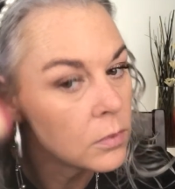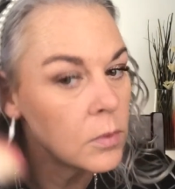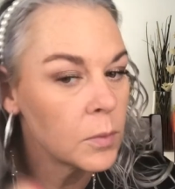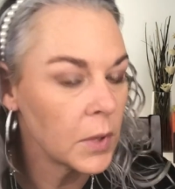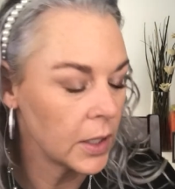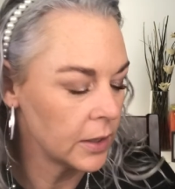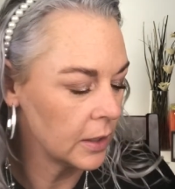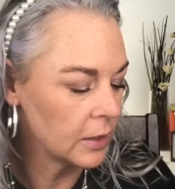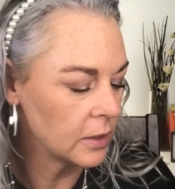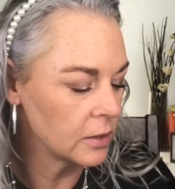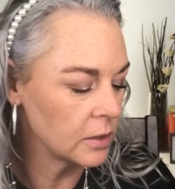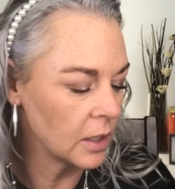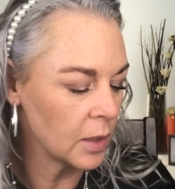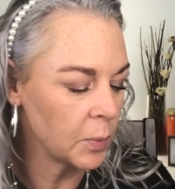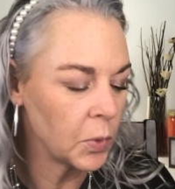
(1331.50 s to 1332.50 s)
But I think this has
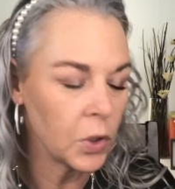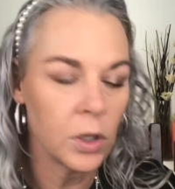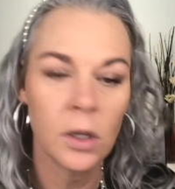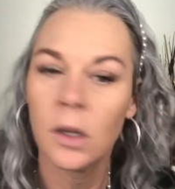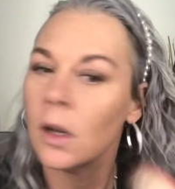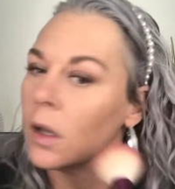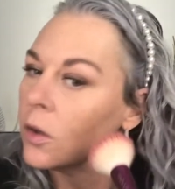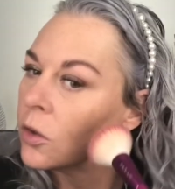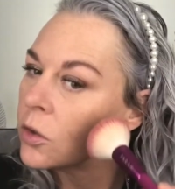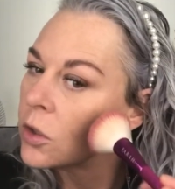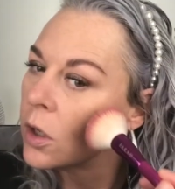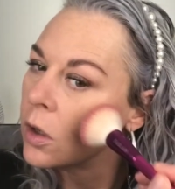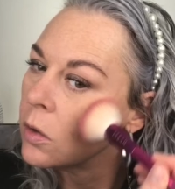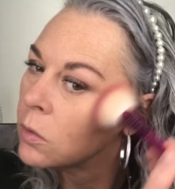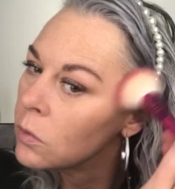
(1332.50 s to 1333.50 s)
got a pretty good
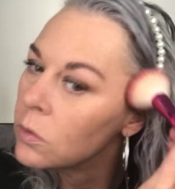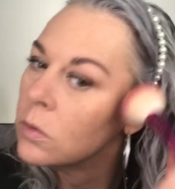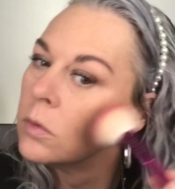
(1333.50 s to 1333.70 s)
undertone.